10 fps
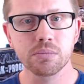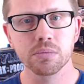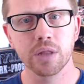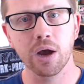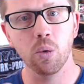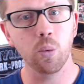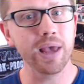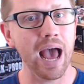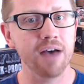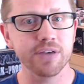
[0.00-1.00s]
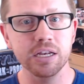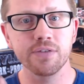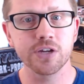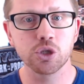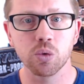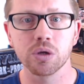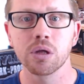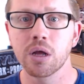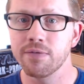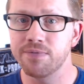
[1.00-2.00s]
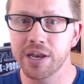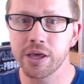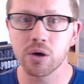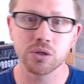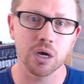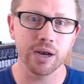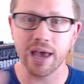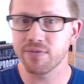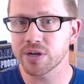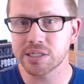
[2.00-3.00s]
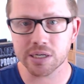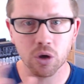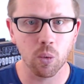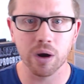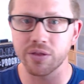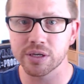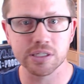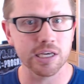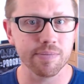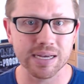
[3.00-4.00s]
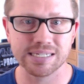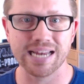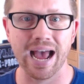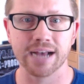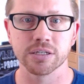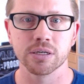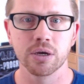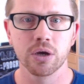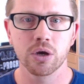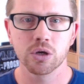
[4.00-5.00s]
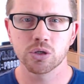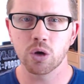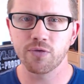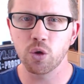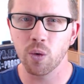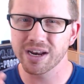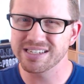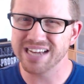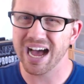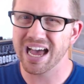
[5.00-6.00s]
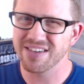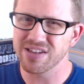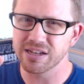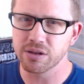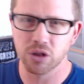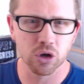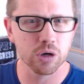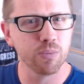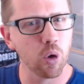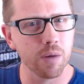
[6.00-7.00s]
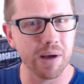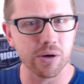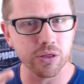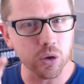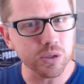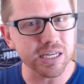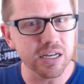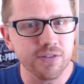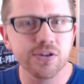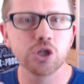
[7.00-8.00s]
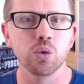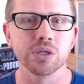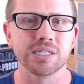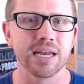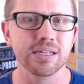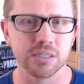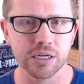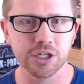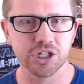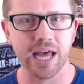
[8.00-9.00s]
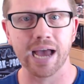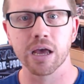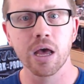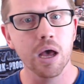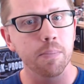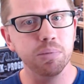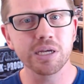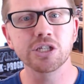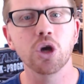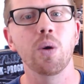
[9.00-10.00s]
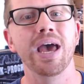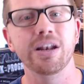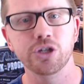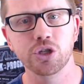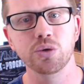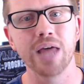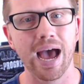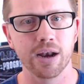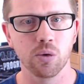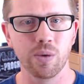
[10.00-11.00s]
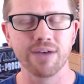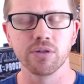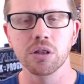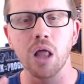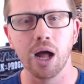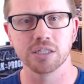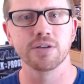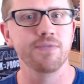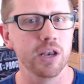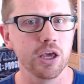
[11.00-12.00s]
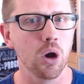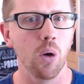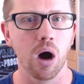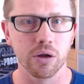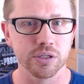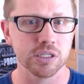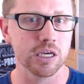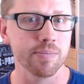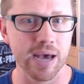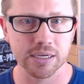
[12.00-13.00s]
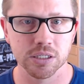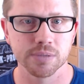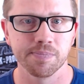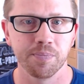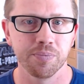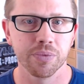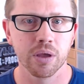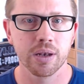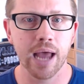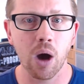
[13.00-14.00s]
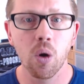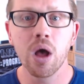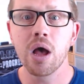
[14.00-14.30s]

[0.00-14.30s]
Now we have individual videos on every single one of the CMS stacks. So if you want to dive and learn more about those individual settings in each stack, please go ahead and do that. We have lots of video on CMS. Now,